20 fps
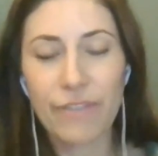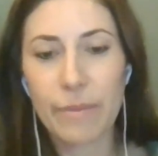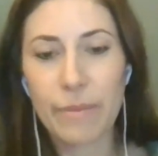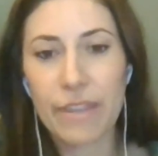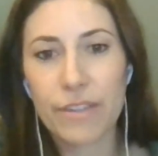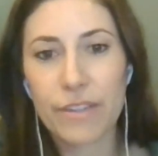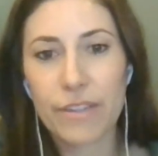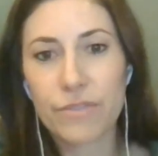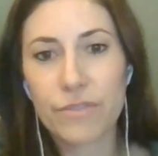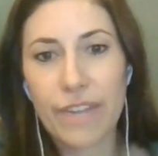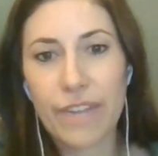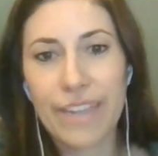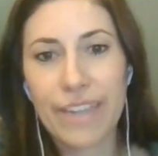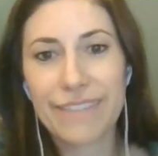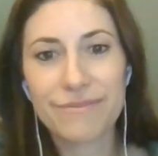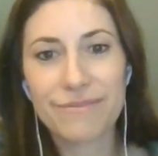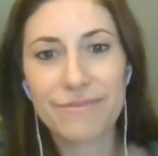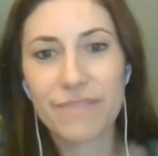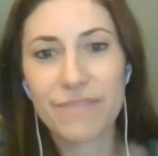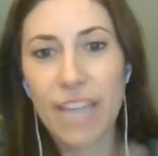I mean, there's
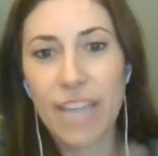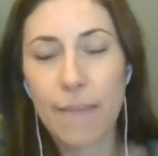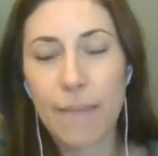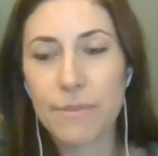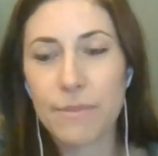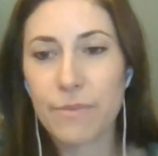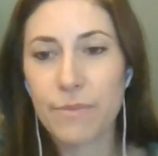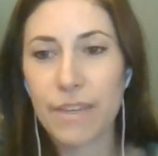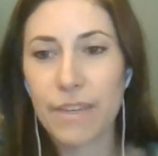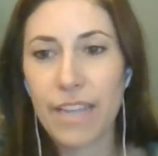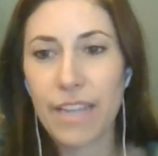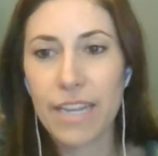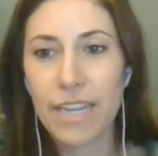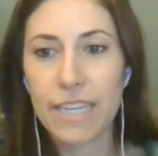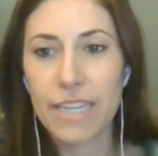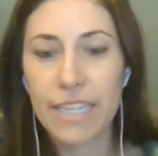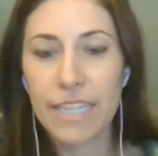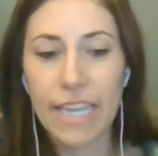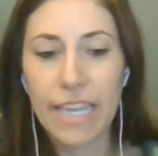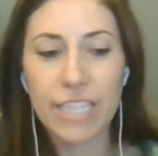great times and
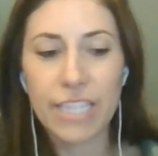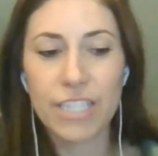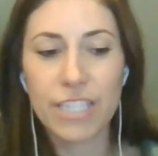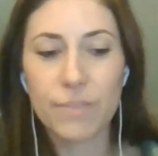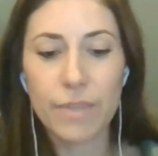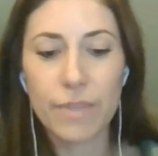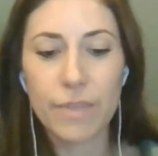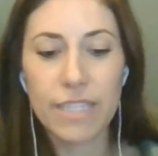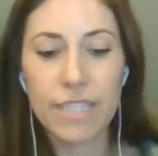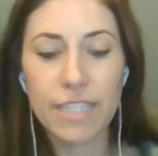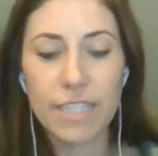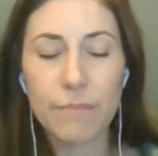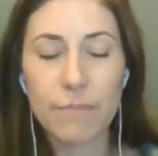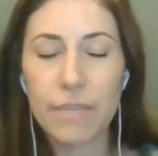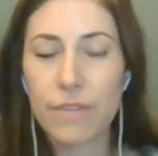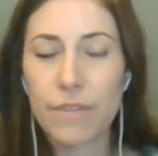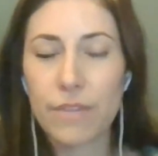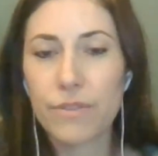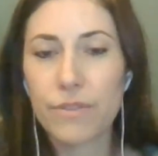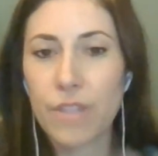indications when this can
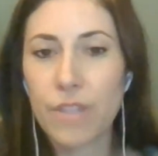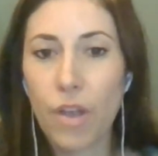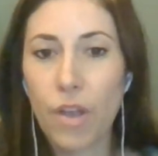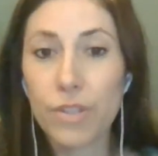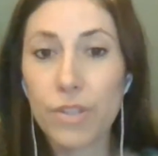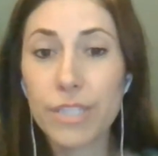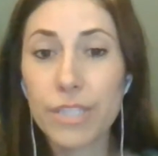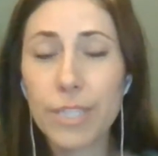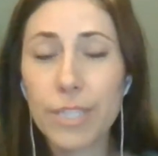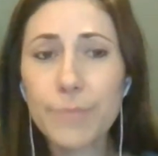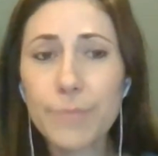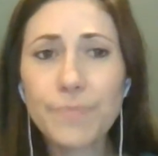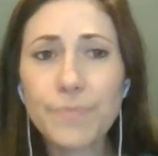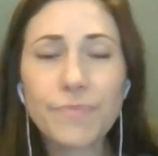be used also.